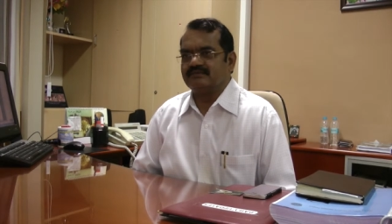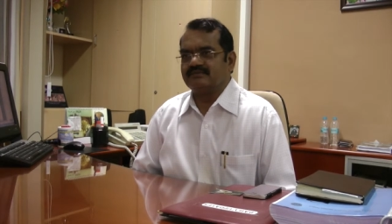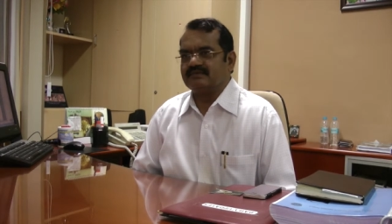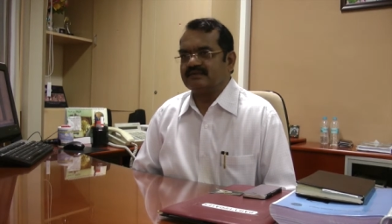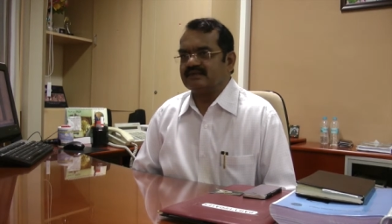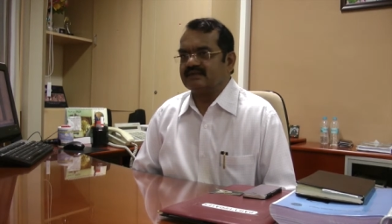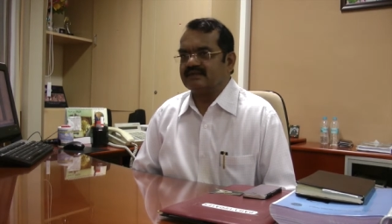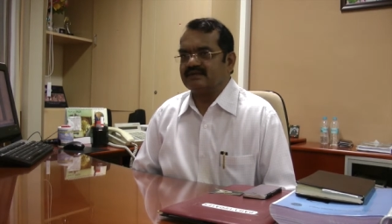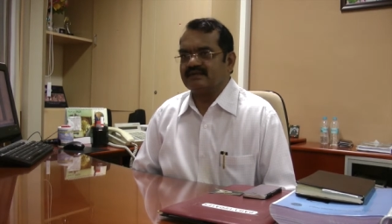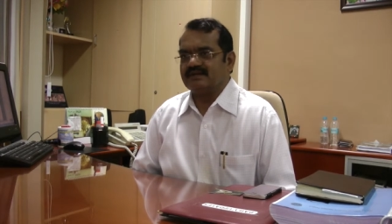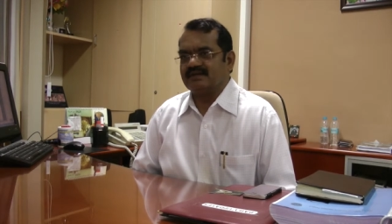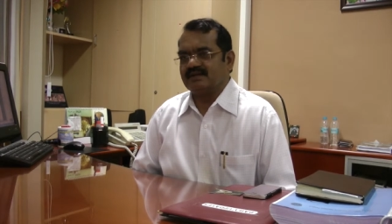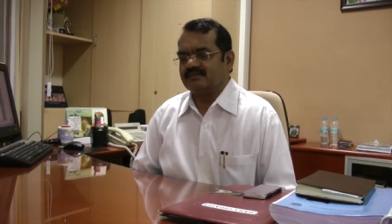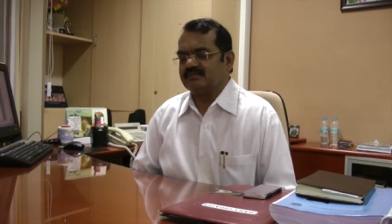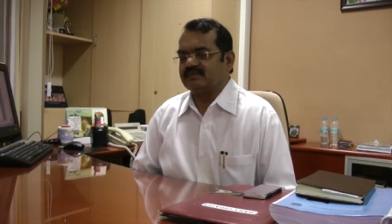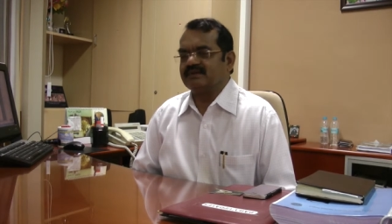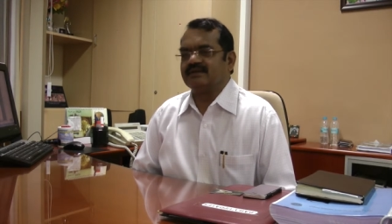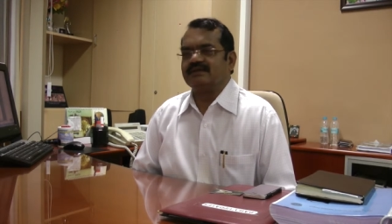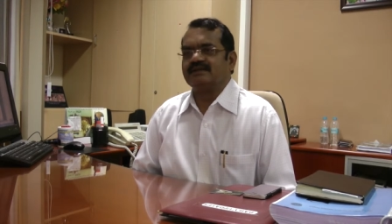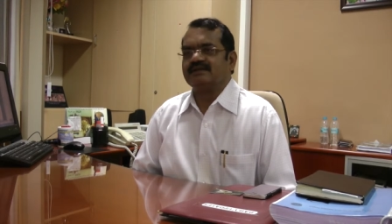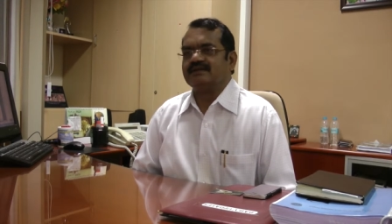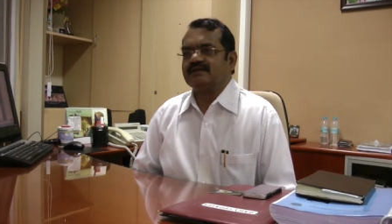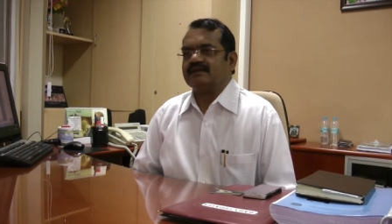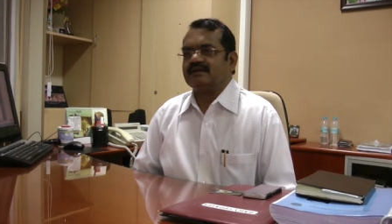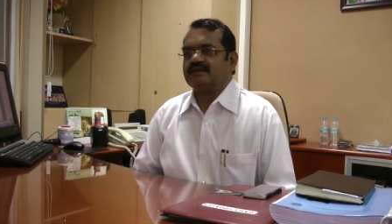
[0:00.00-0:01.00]
feeling
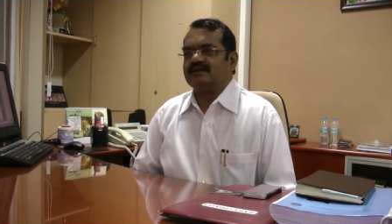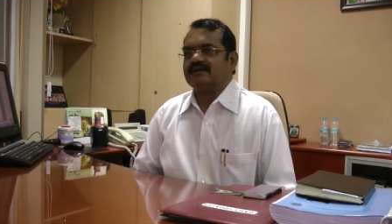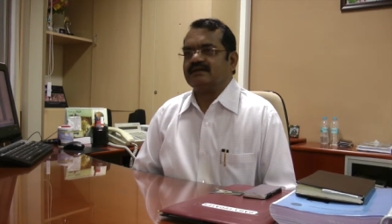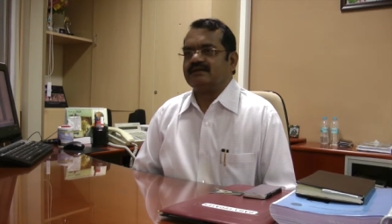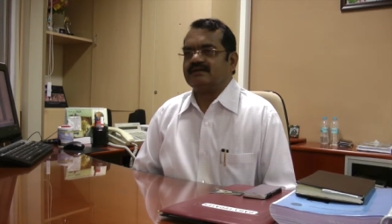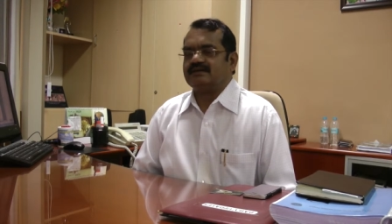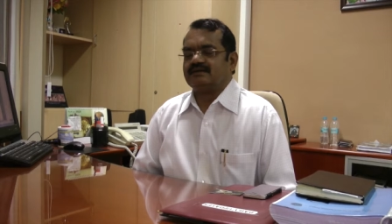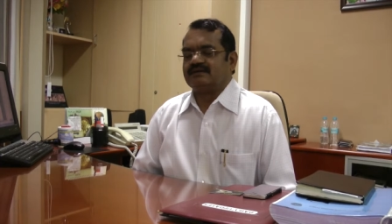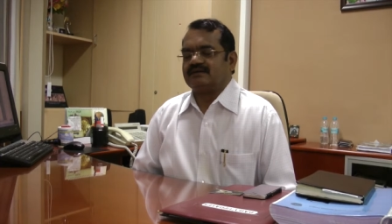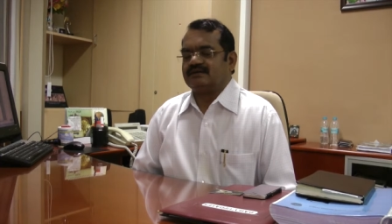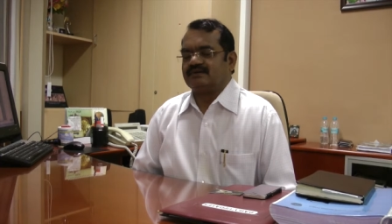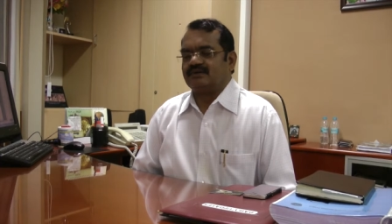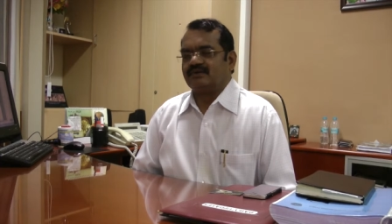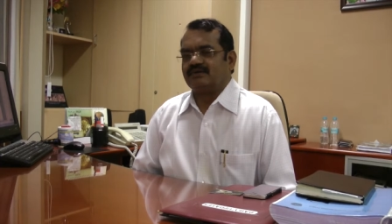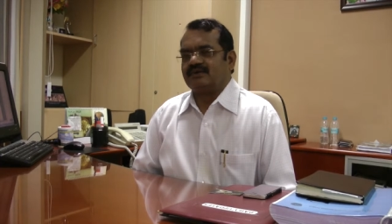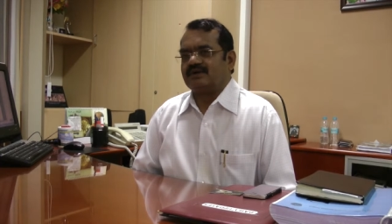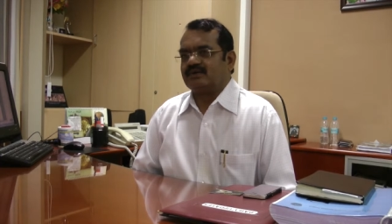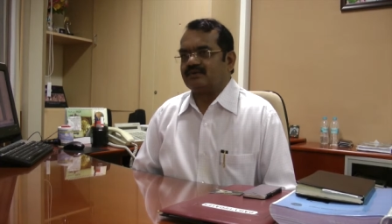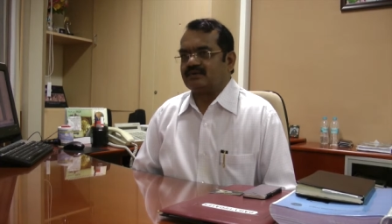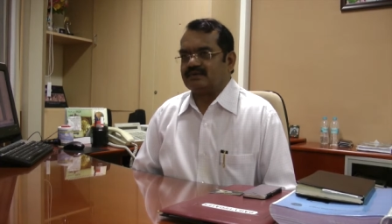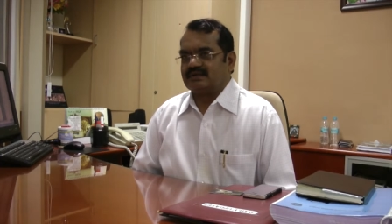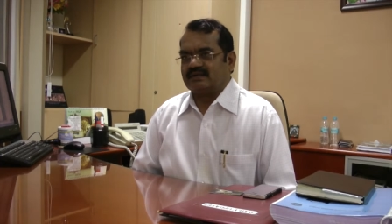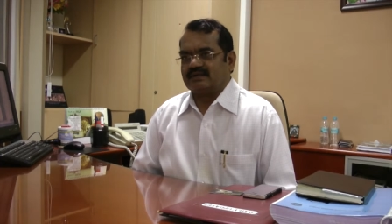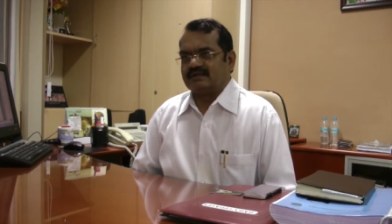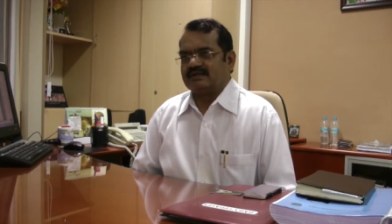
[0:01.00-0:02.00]
happy, no
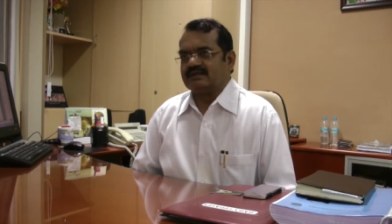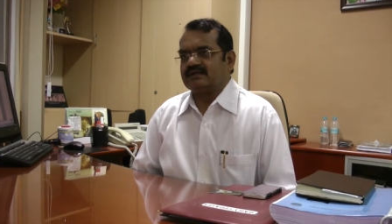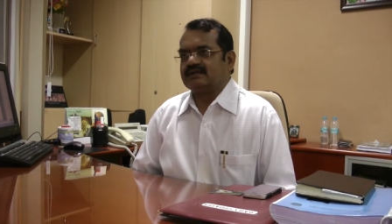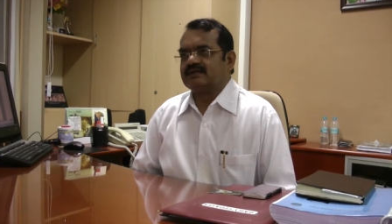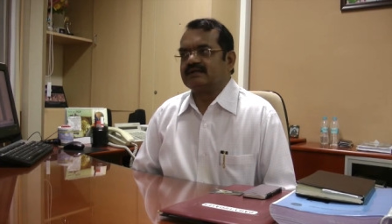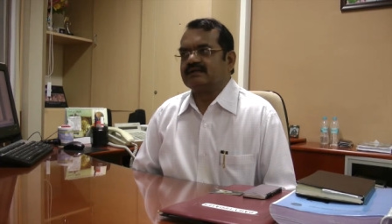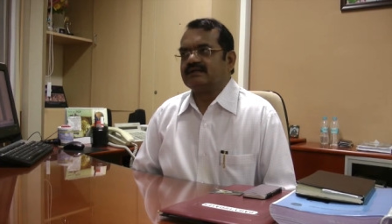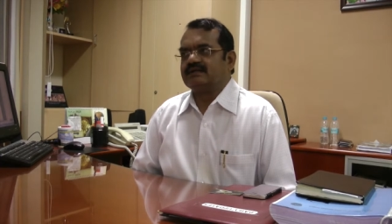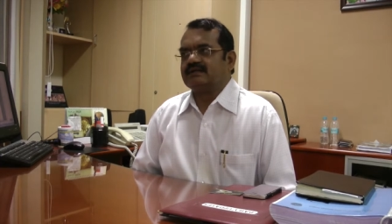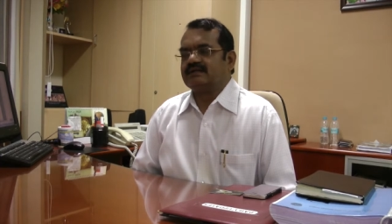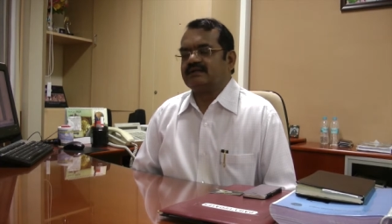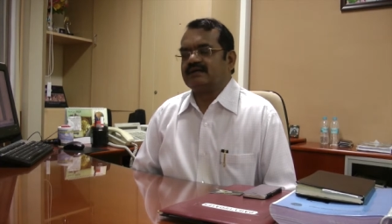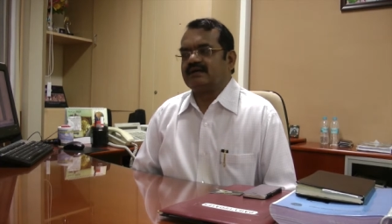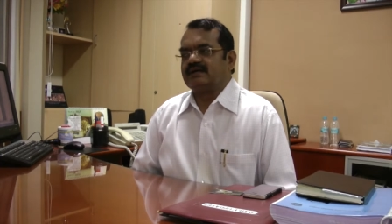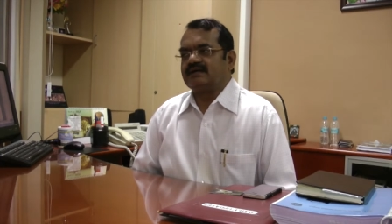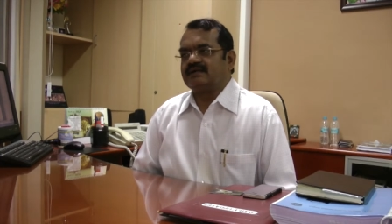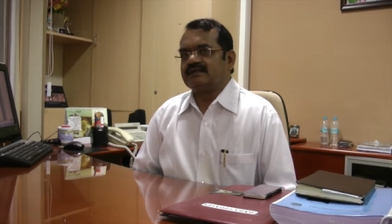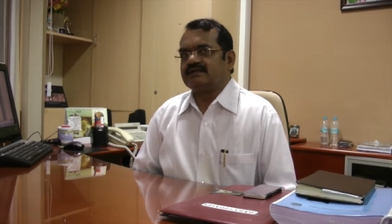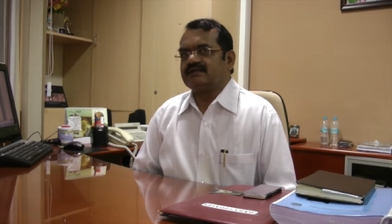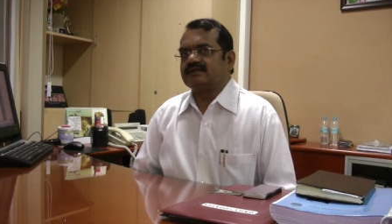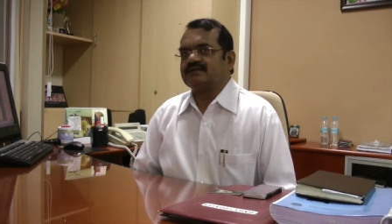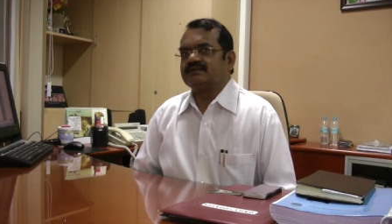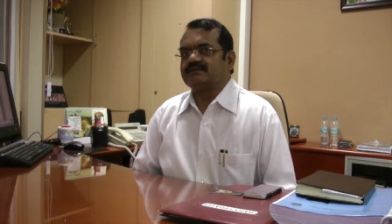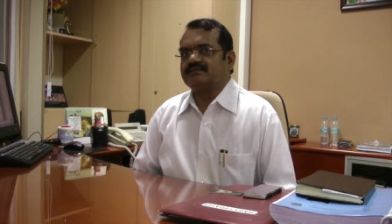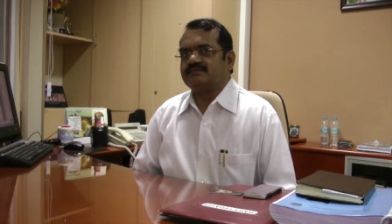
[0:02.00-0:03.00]
doubt on that,
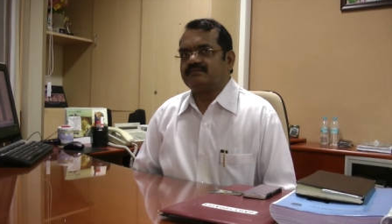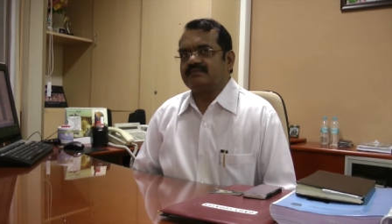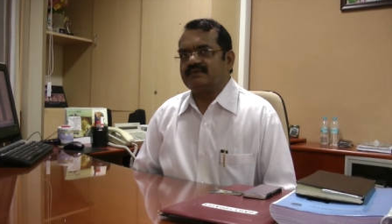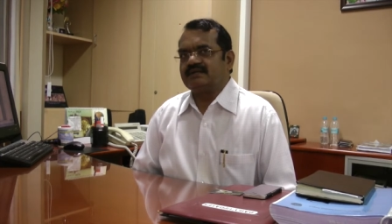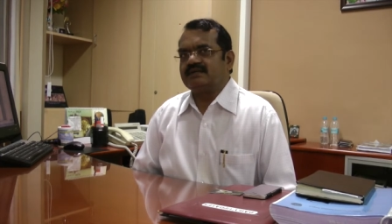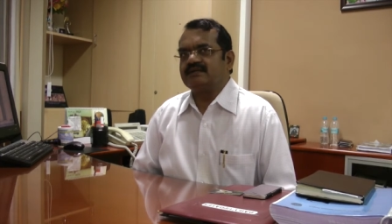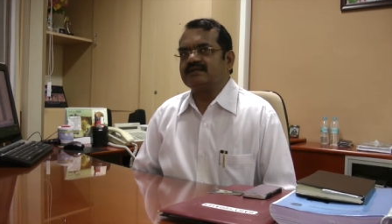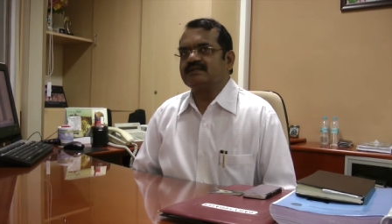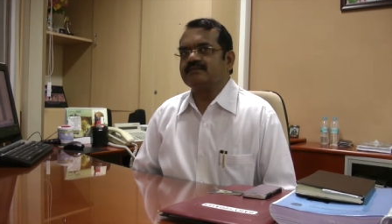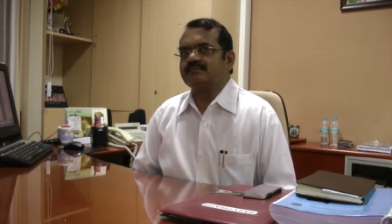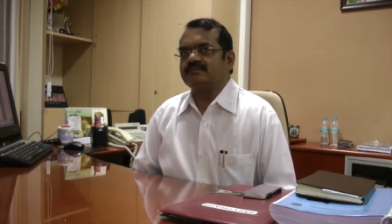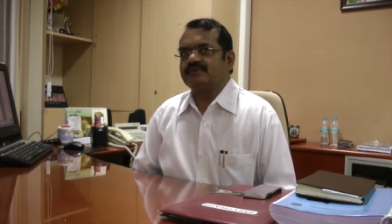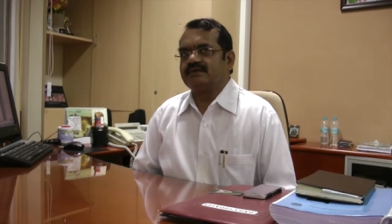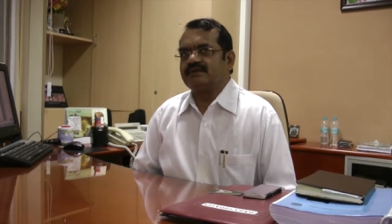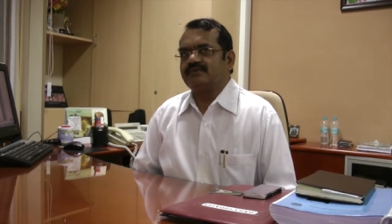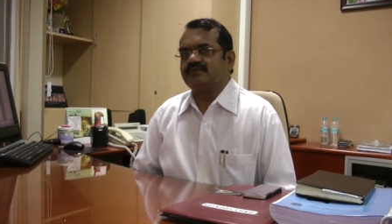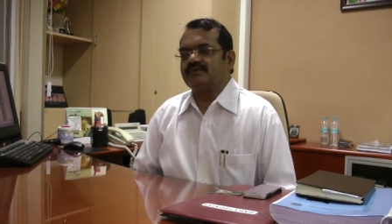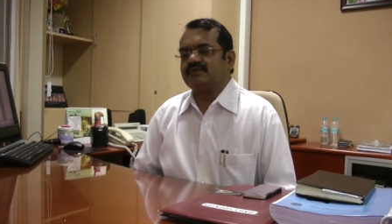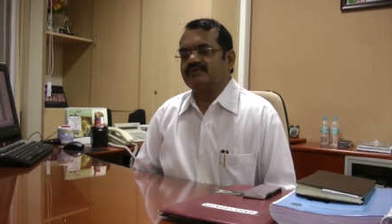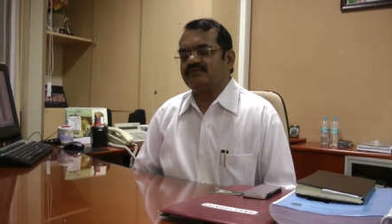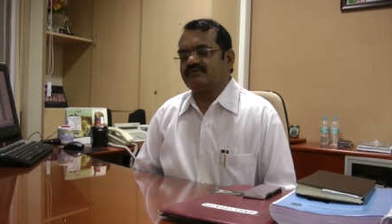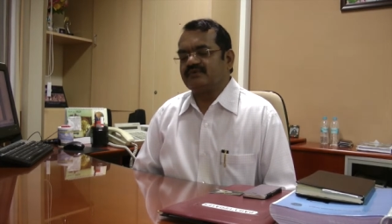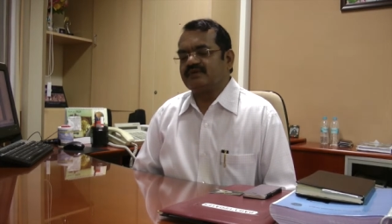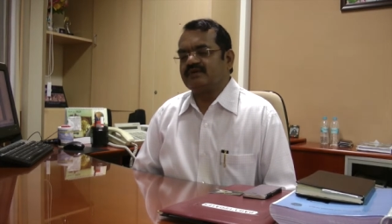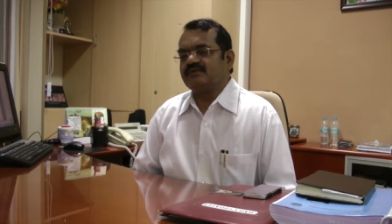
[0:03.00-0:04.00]
and that
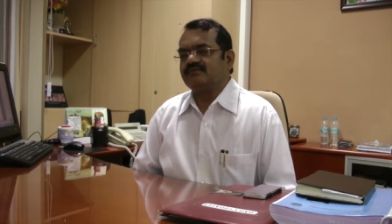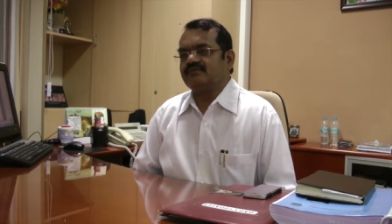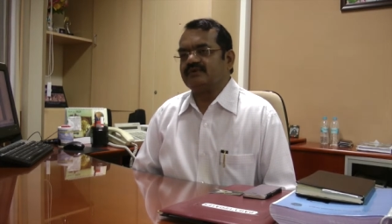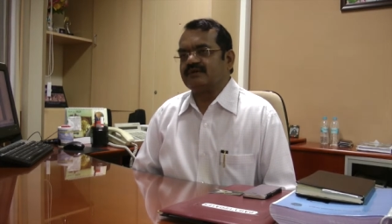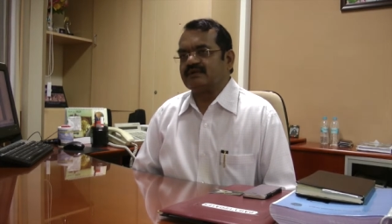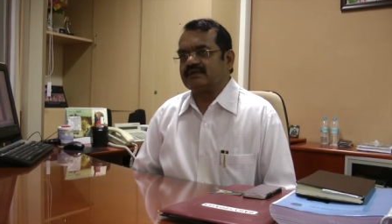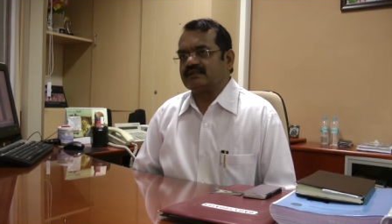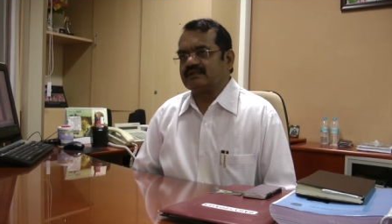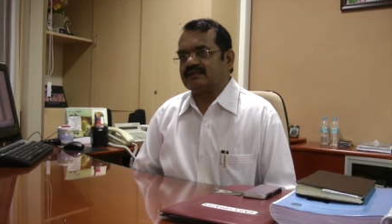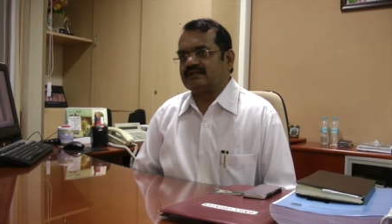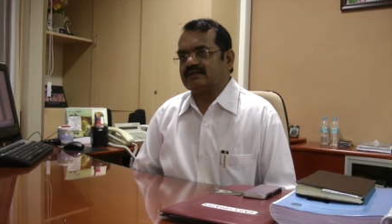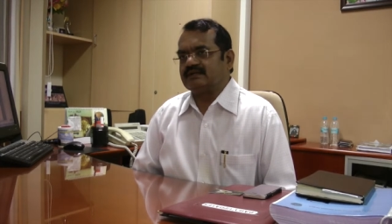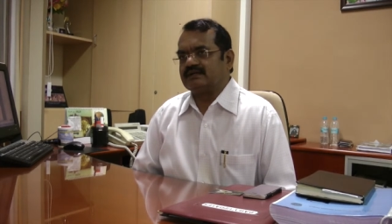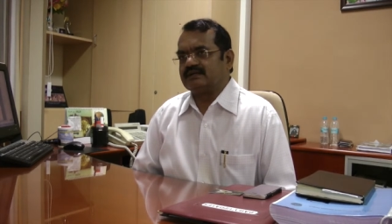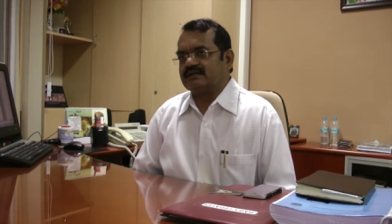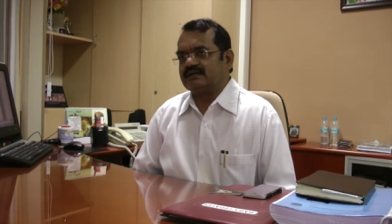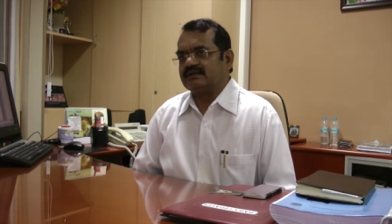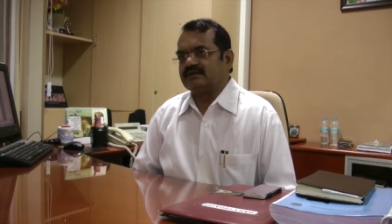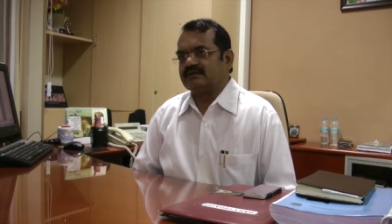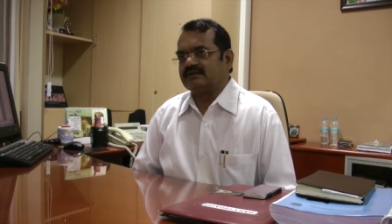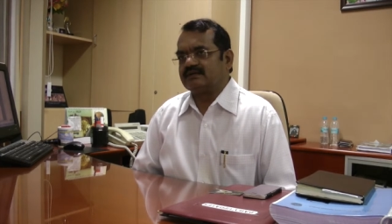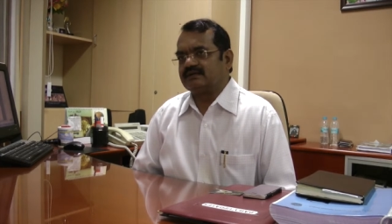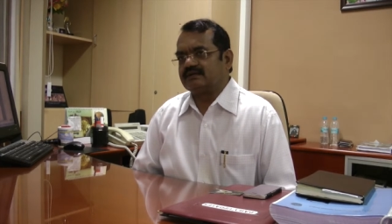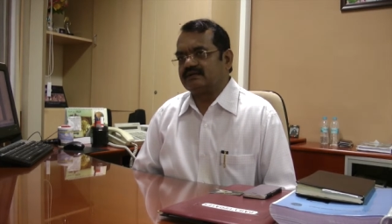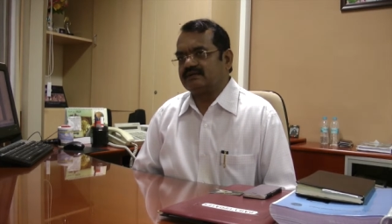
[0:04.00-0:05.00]
paved the way for
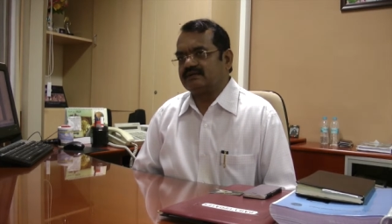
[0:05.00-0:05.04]
the